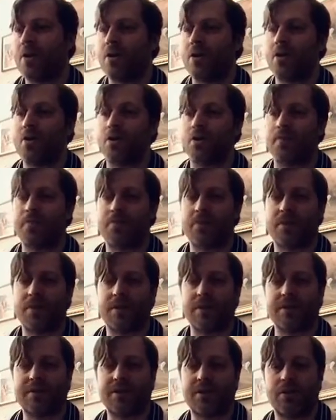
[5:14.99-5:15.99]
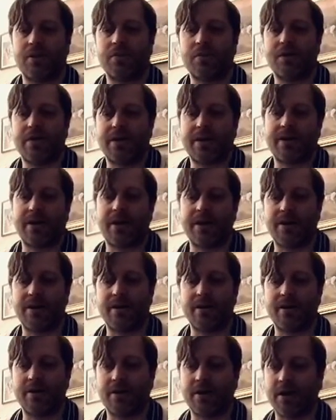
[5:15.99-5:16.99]
Cool. Let's go with
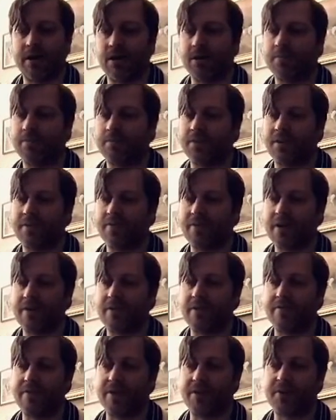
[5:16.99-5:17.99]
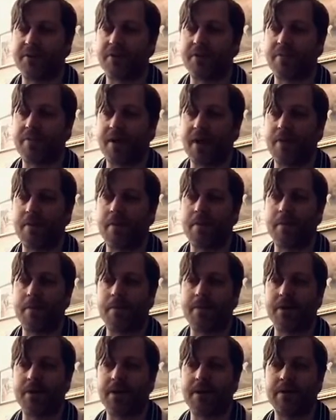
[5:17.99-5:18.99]
another Confederate victory,
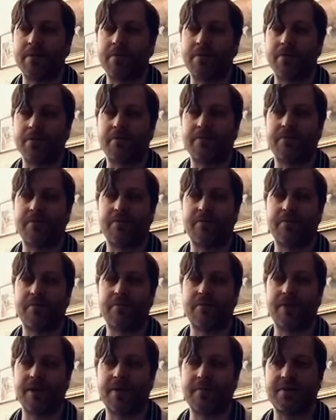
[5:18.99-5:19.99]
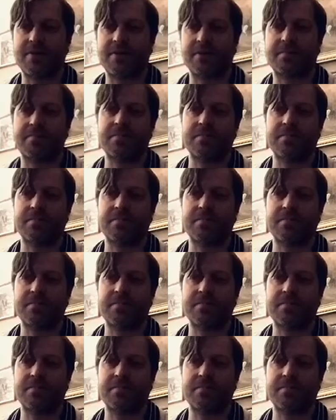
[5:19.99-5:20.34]
probably the most famous.